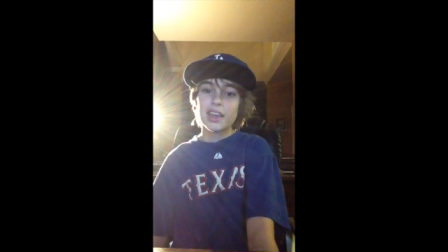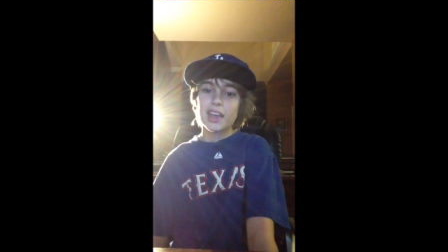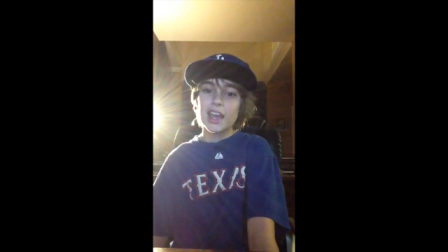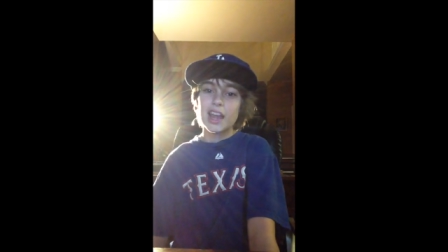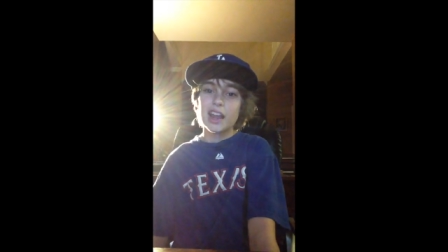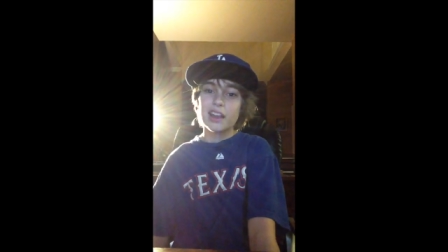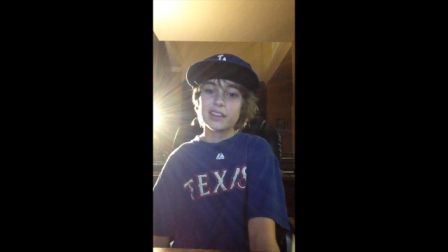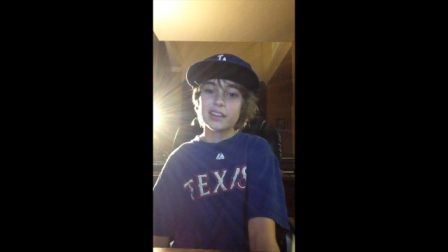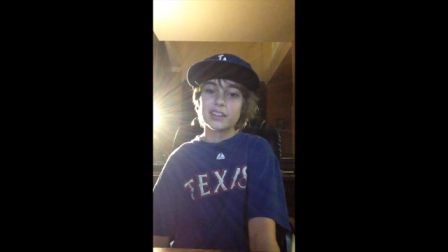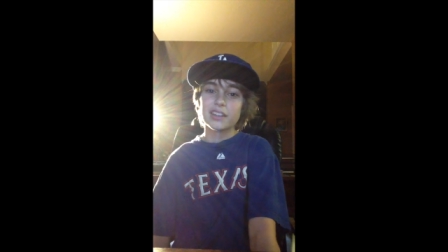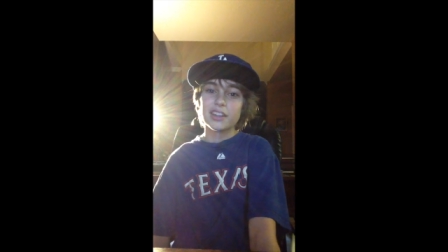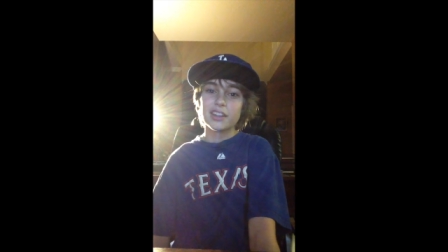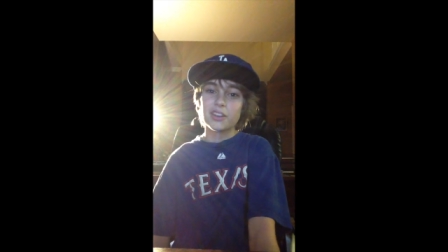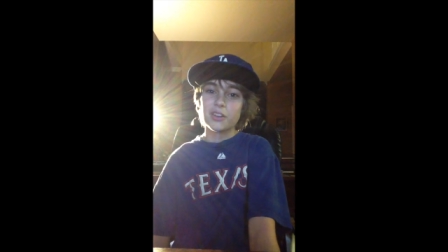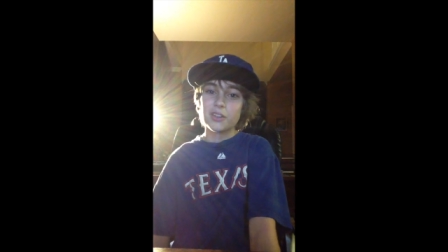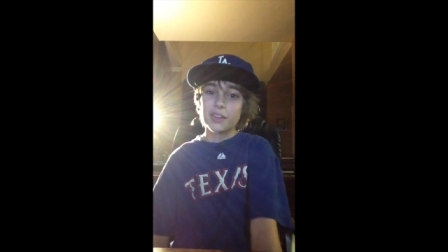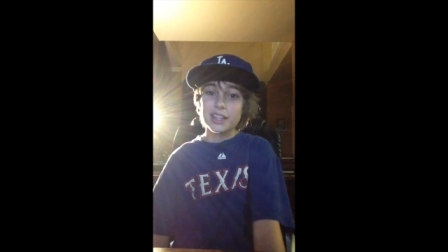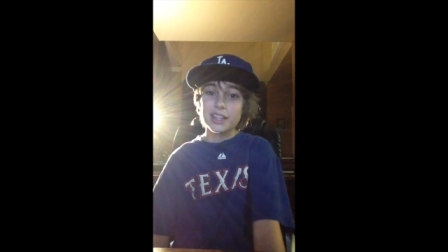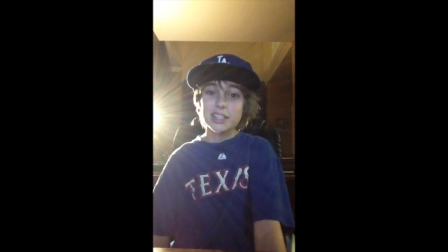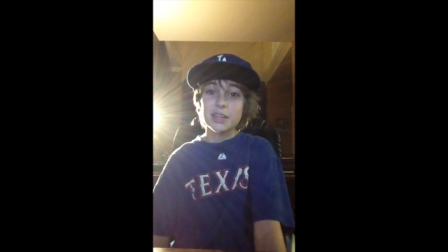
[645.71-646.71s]
And,
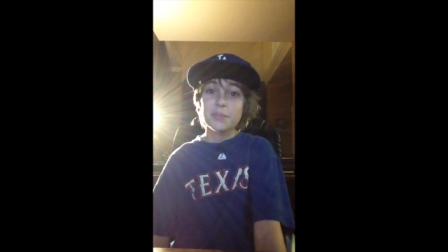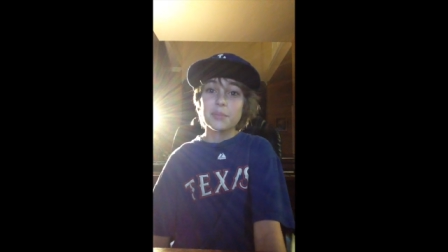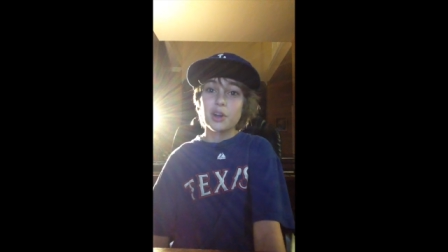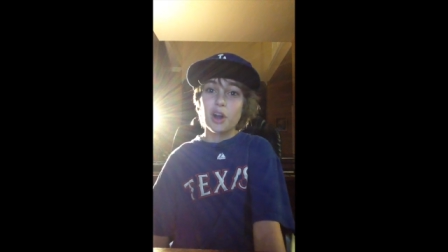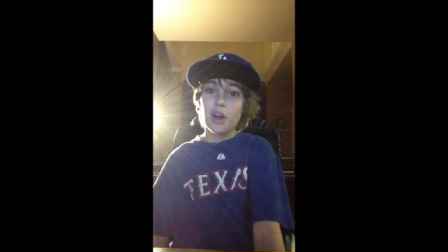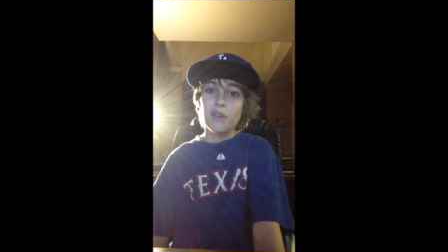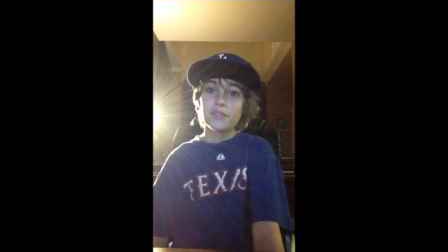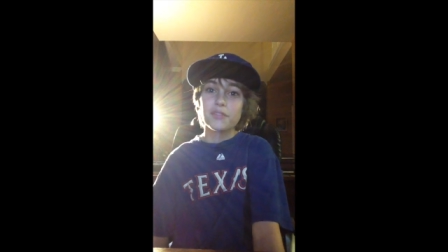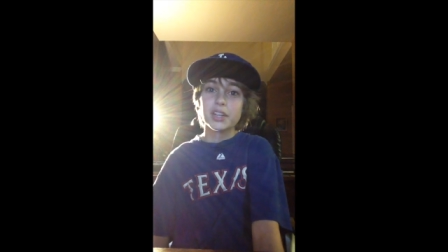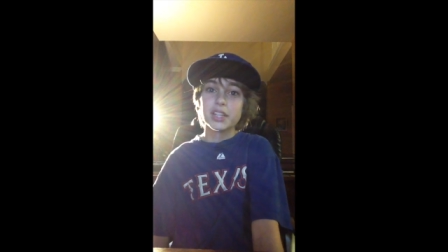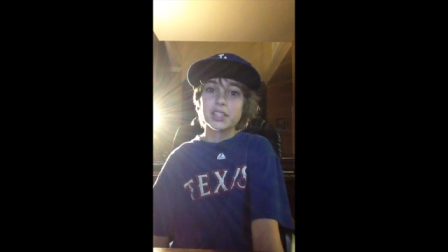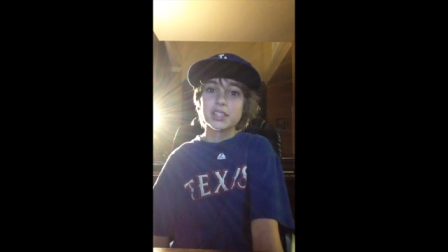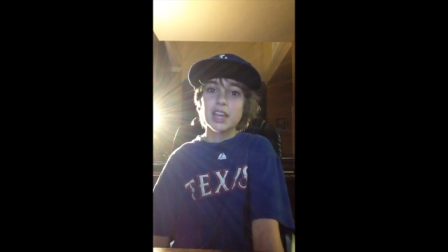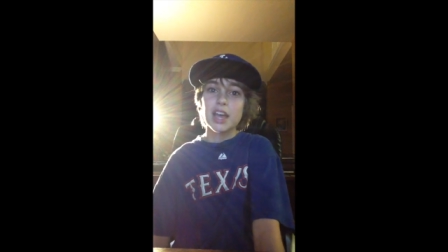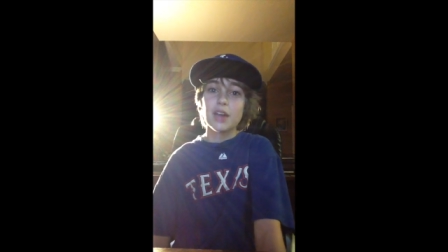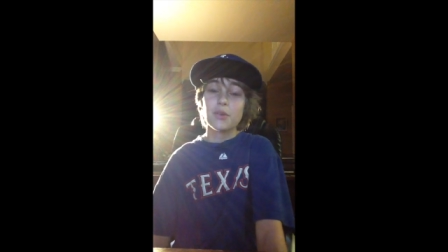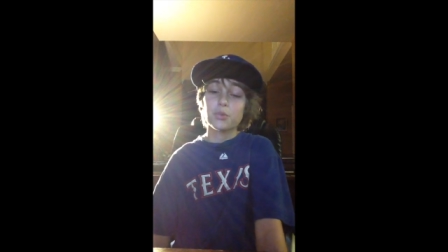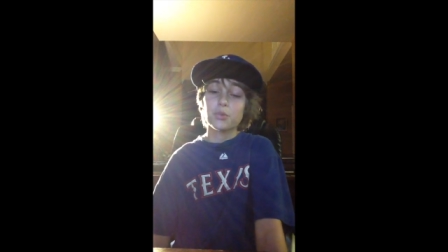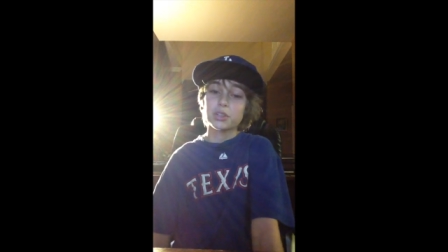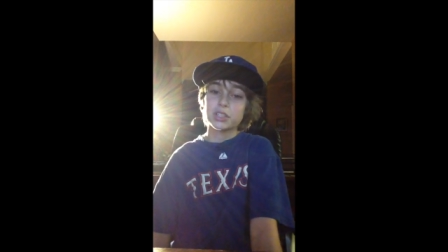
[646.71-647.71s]
that type of confidence
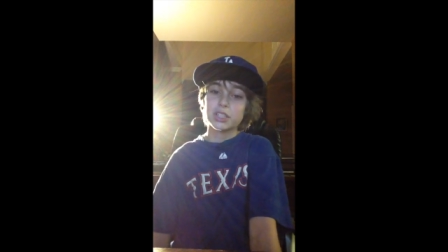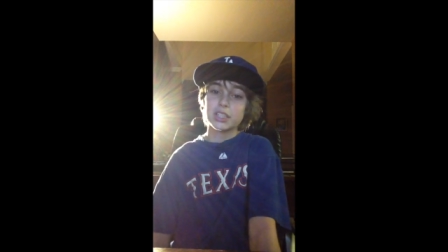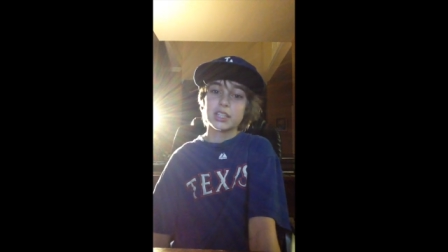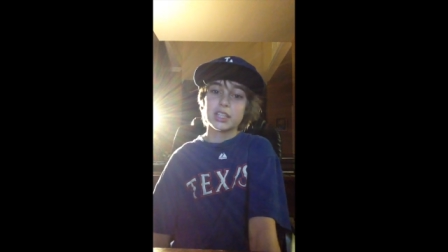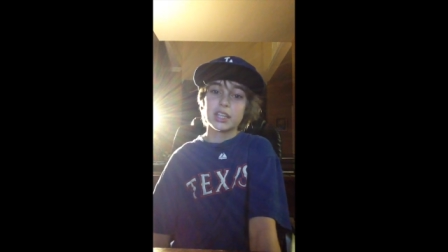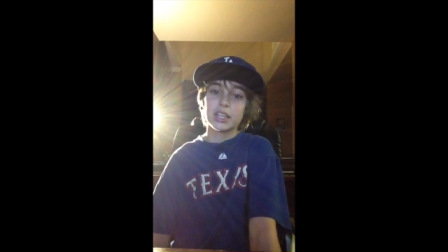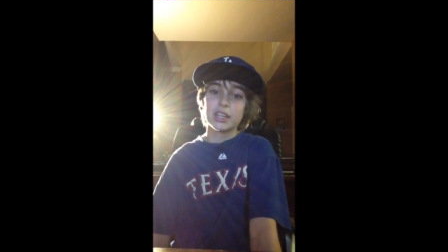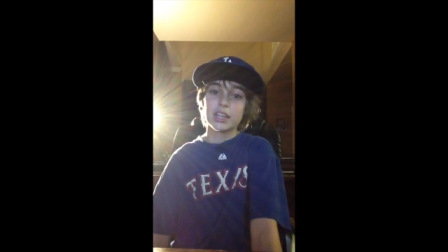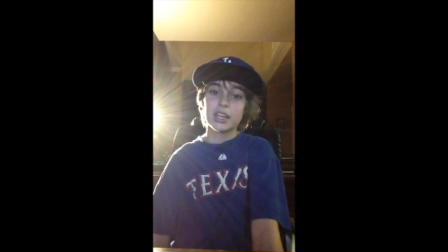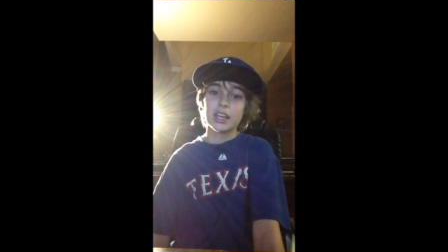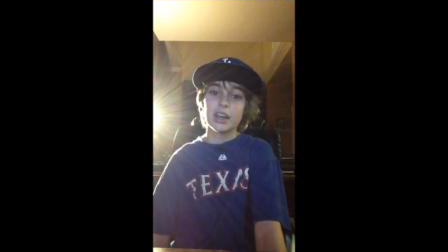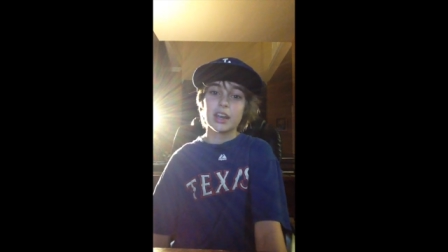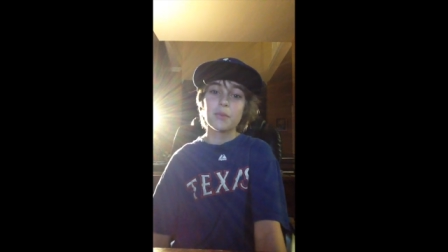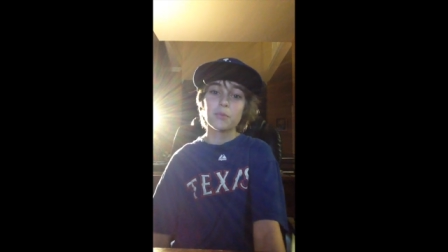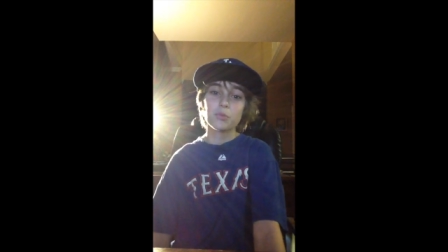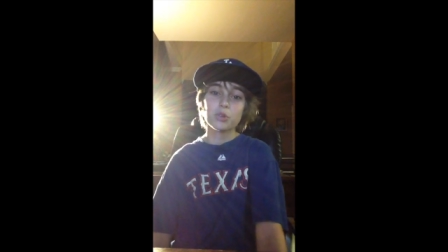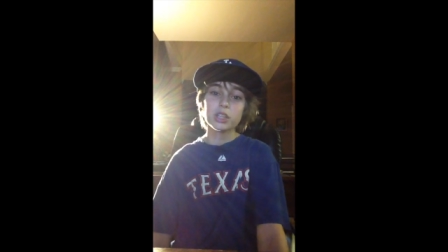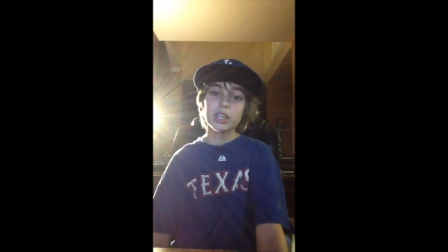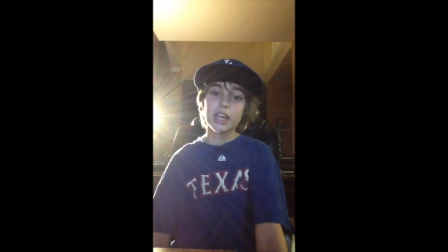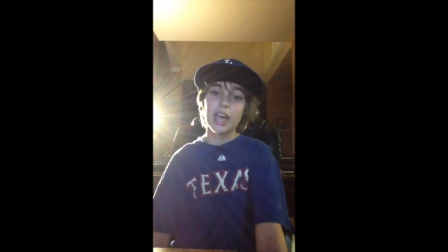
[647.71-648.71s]
I really need, and
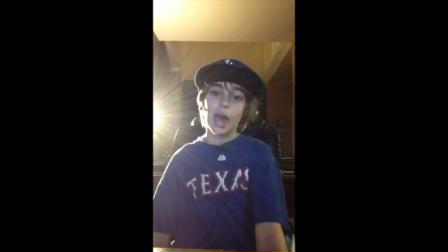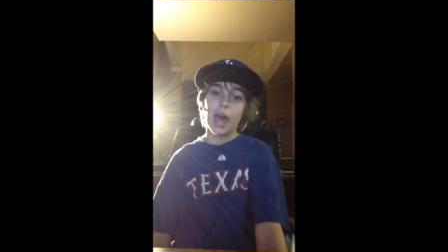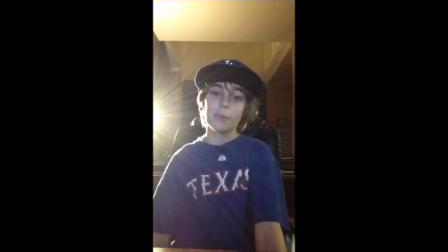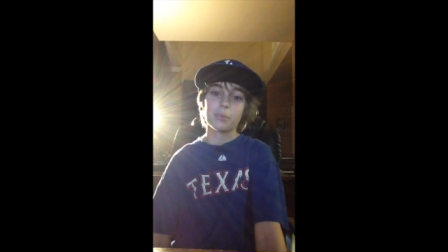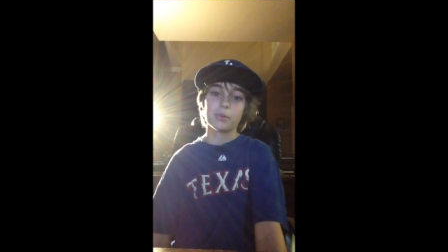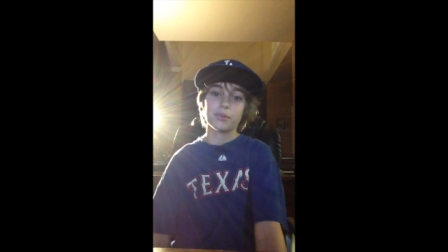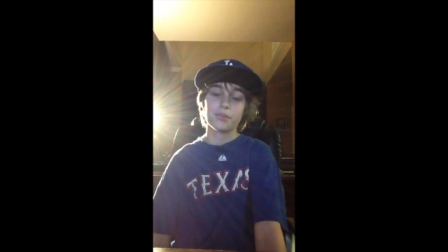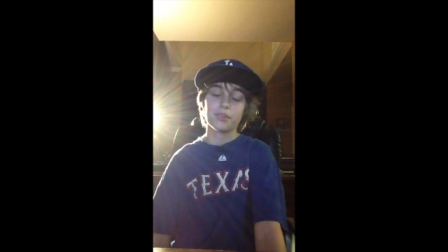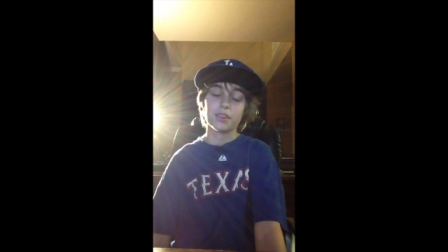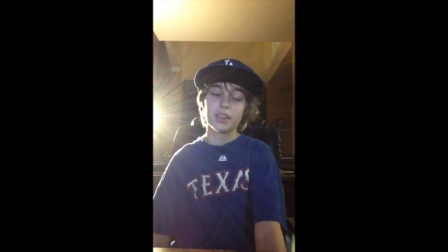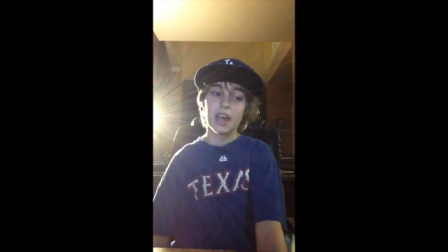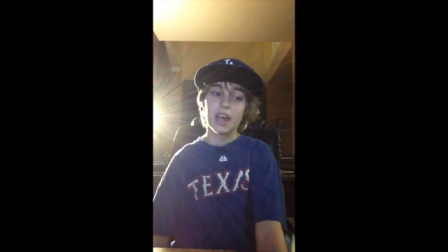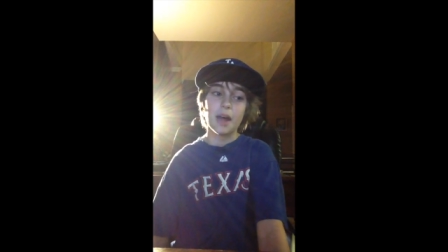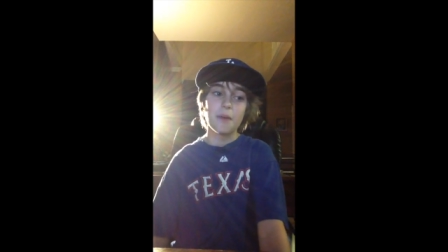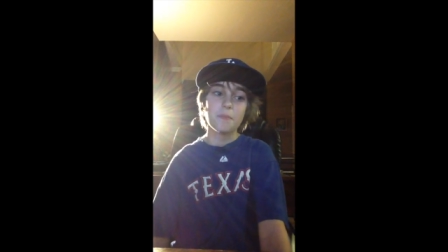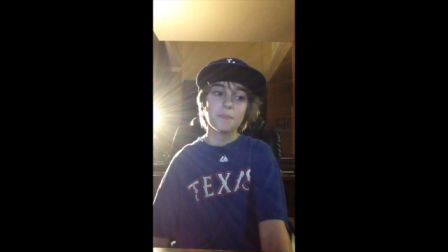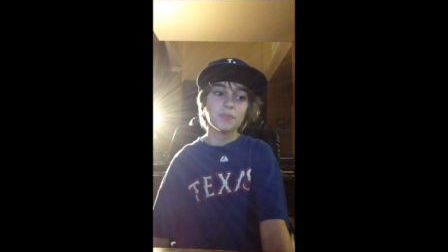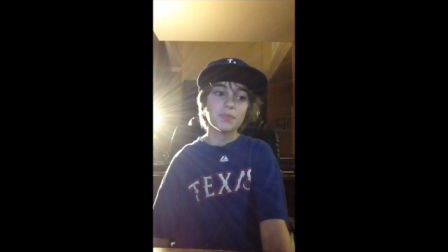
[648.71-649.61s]
I'm really happy for that.